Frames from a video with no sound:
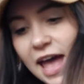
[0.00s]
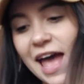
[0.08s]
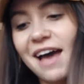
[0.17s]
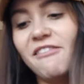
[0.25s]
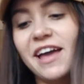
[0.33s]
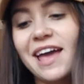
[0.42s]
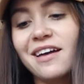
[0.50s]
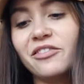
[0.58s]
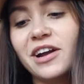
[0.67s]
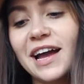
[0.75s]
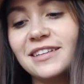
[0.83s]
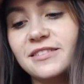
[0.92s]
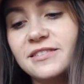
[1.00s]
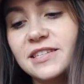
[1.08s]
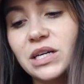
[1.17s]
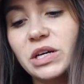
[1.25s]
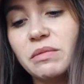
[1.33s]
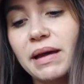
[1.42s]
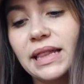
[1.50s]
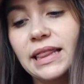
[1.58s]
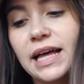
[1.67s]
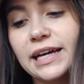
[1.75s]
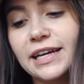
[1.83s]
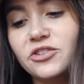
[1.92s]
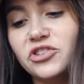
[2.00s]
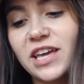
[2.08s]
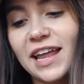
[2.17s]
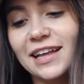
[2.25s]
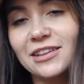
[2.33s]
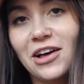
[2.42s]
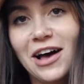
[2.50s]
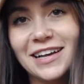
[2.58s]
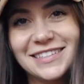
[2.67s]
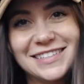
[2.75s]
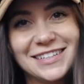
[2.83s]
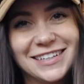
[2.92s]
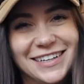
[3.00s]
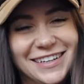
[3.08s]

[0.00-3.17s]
Have I ever had to deal with my luggage getting lost?